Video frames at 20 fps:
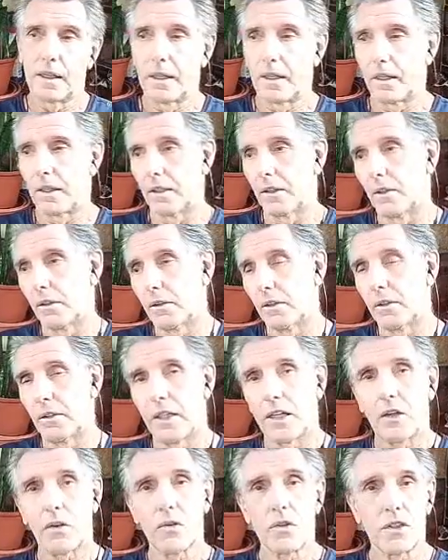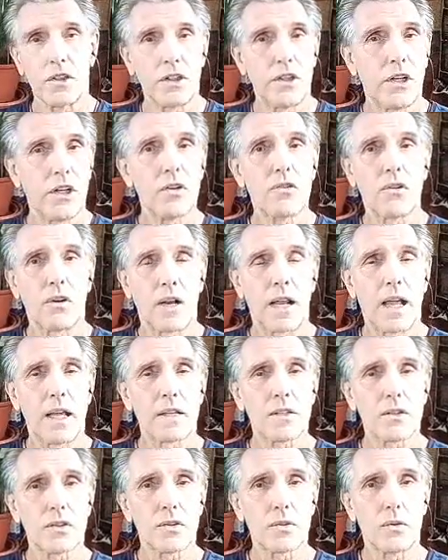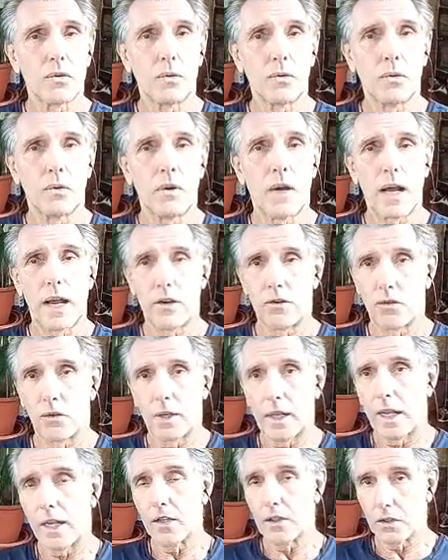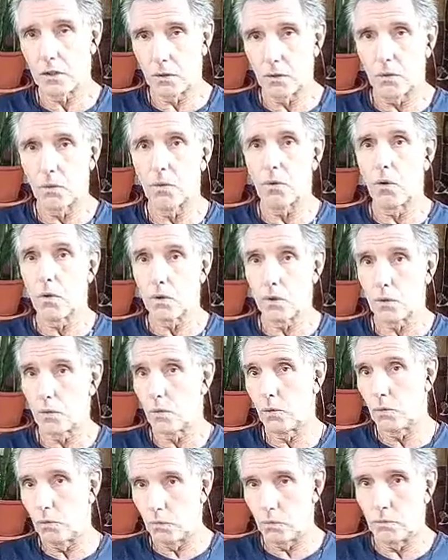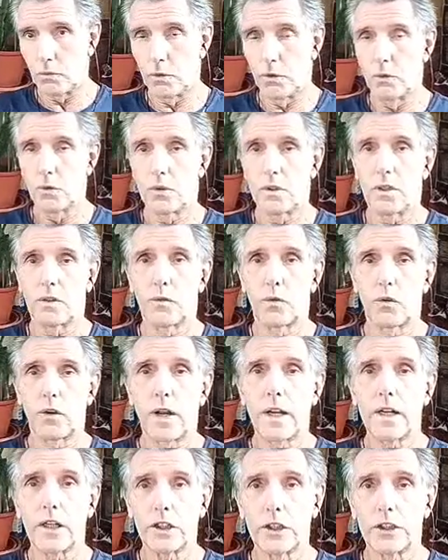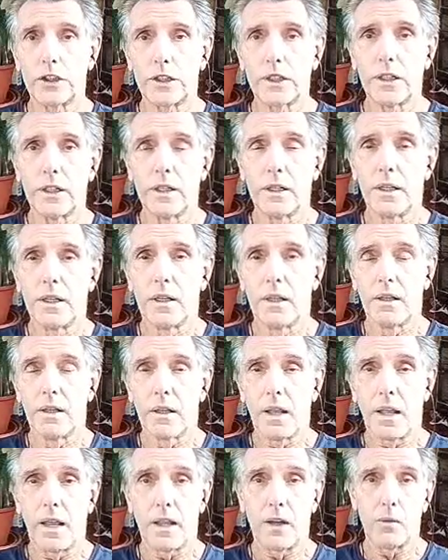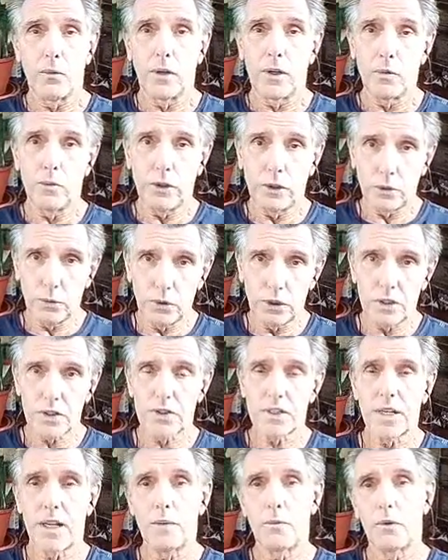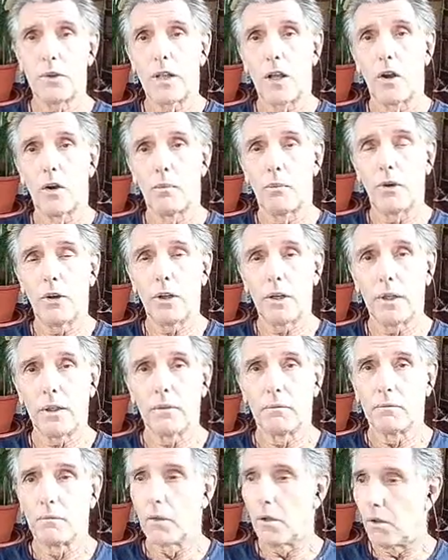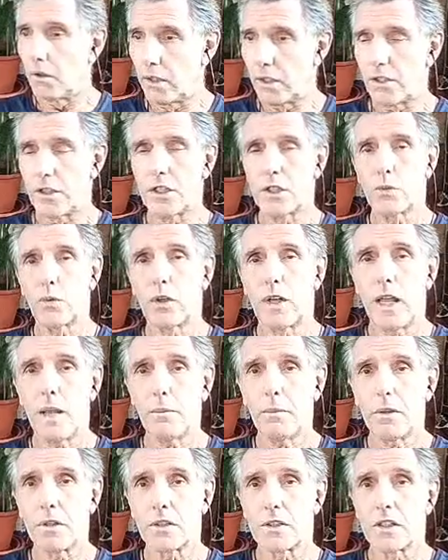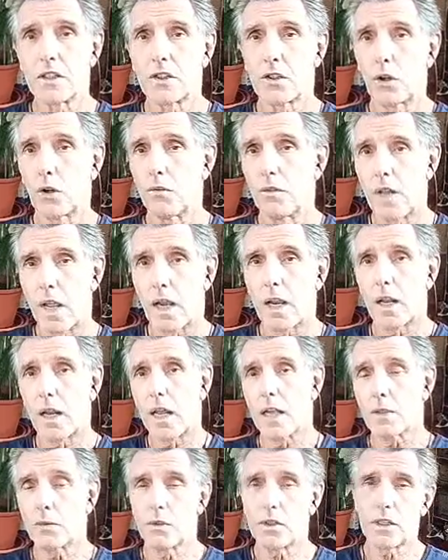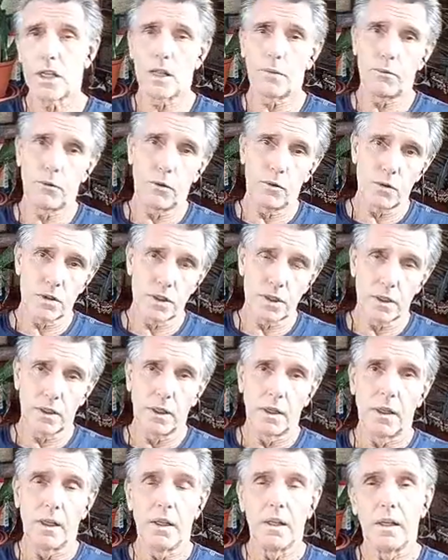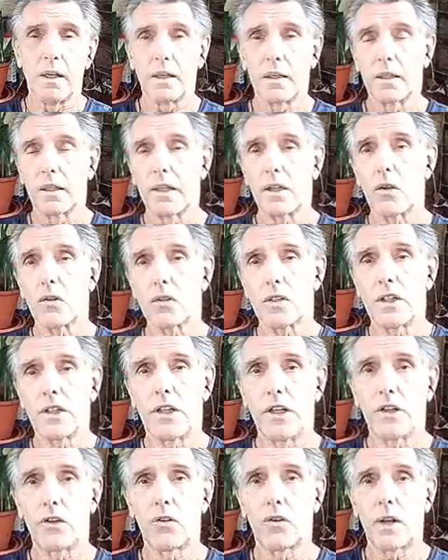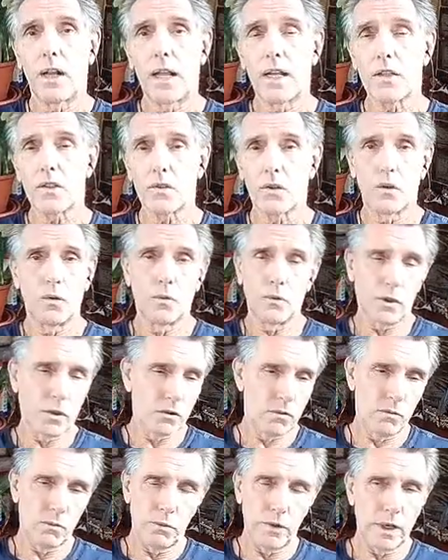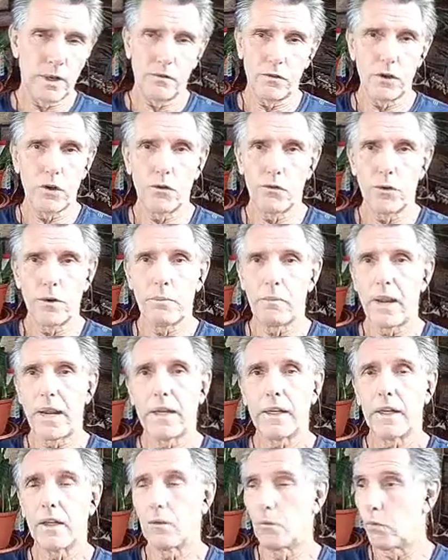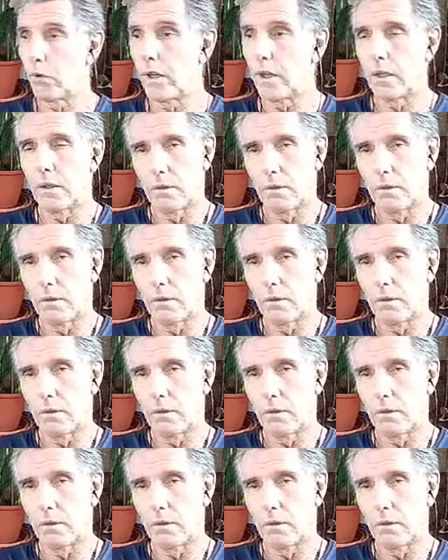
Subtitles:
glycosid hydrolase to hydrolyze glucose to use it for energy. And when we do the same with our body, this is what happens. Instead of nagalase, we start producing glycosid hydrolase, or what we have remained,